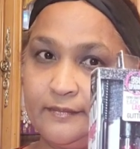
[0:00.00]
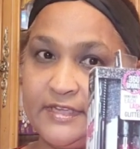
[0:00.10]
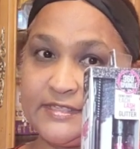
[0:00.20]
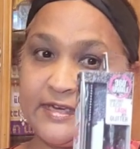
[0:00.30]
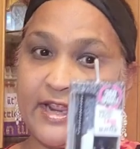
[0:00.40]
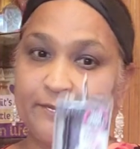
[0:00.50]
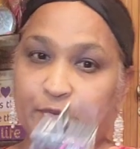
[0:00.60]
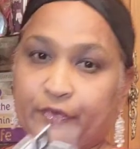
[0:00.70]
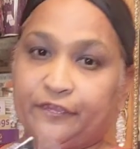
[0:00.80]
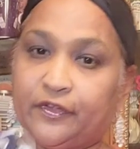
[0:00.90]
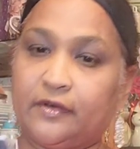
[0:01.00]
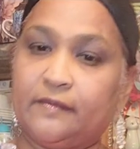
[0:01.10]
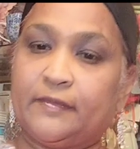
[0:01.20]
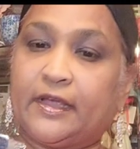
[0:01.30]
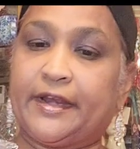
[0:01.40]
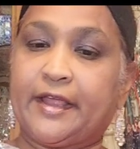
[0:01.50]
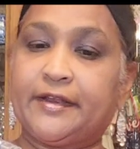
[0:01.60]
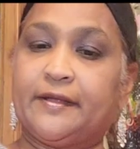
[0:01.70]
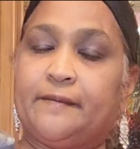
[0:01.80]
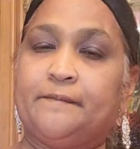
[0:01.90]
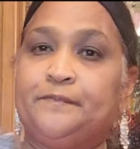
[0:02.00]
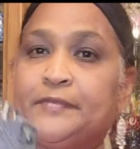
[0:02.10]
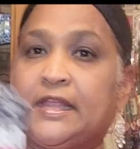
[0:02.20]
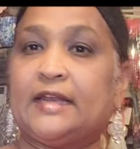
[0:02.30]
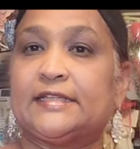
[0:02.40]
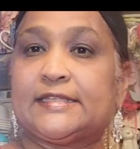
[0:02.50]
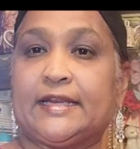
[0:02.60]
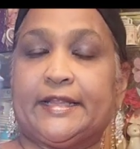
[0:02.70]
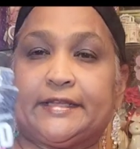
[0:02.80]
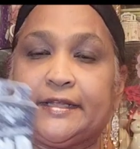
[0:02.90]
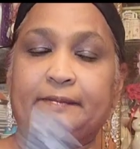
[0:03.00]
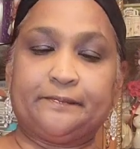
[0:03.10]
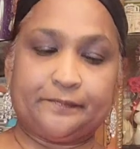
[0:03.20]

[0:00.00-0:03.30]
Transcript: Isn't that beautiful? Look at that. And it's glitter.